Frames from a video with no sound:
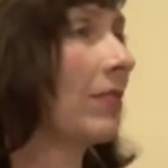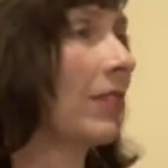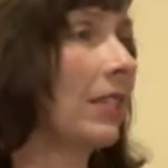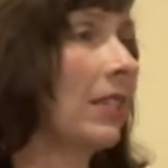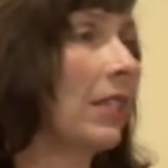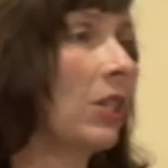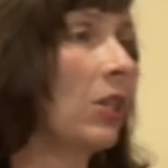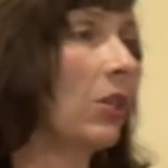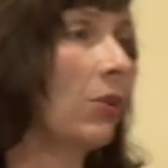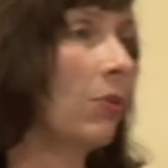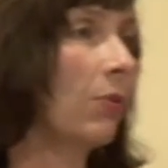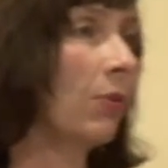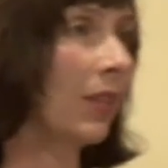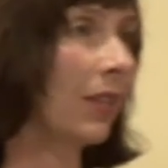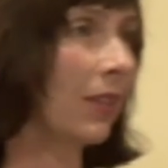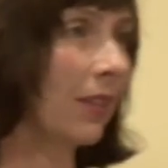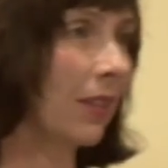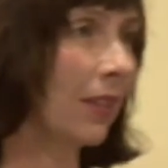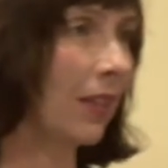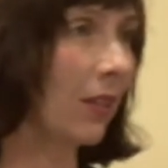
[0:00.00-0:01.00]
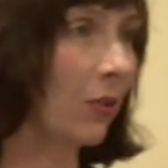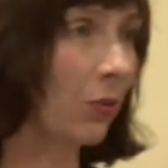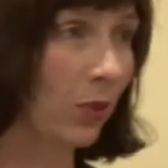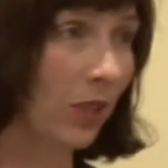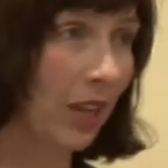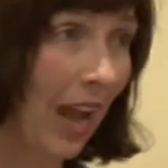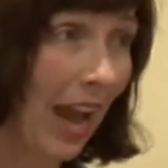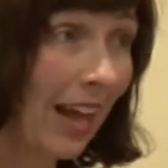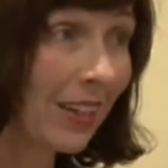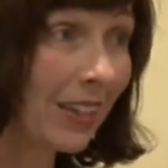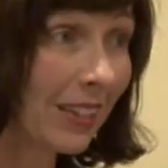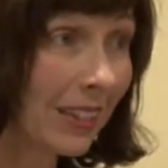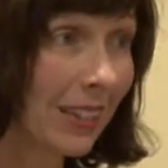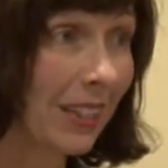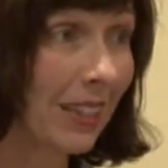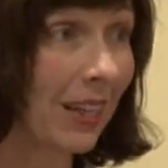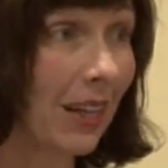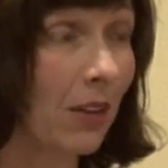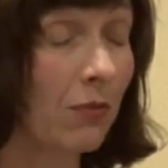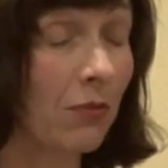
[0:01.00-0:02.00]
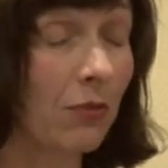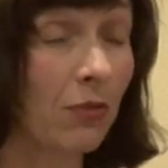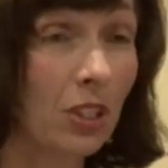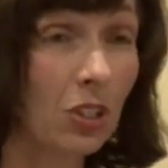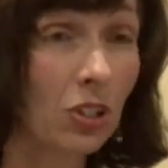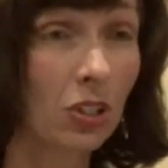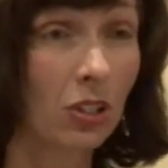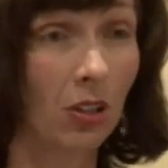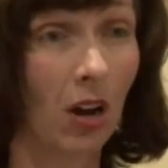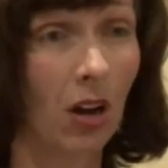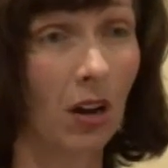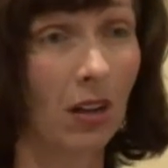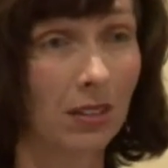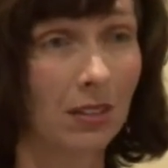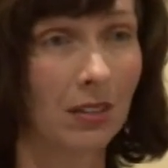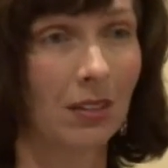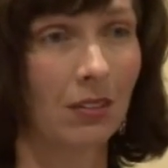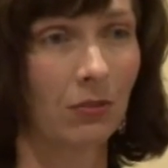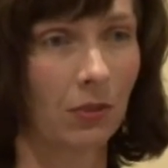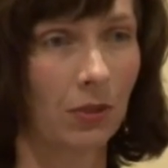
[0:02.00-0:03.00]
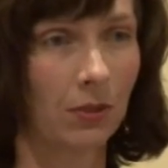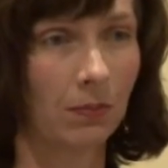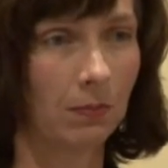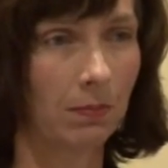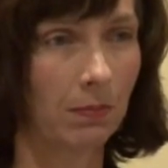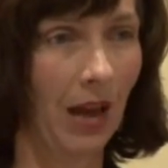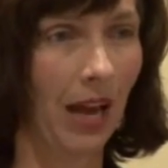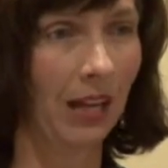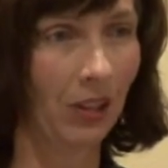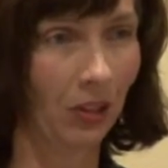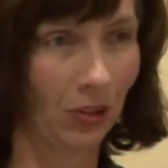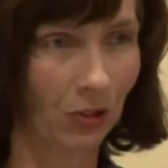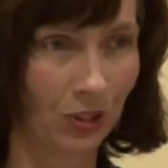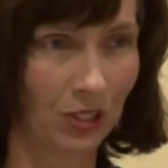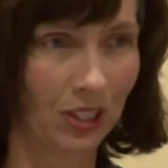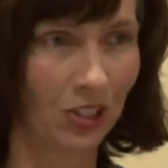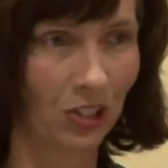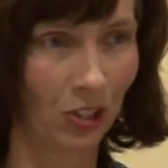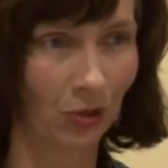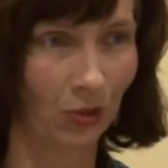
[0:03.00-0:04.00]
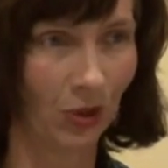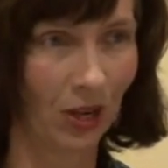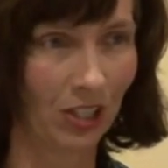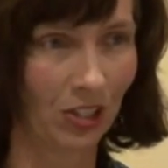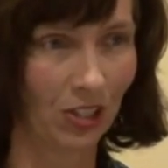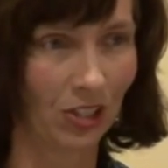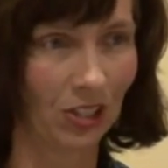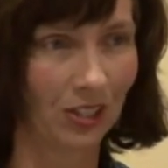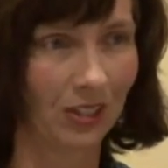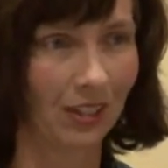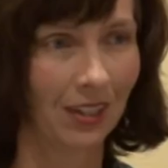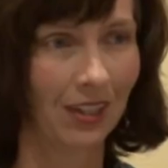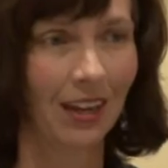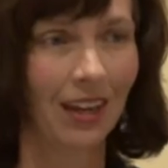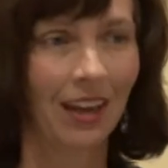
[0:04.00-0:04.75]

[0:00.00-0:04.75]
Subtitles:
to deal with the reality of vision loss from macular degeneration.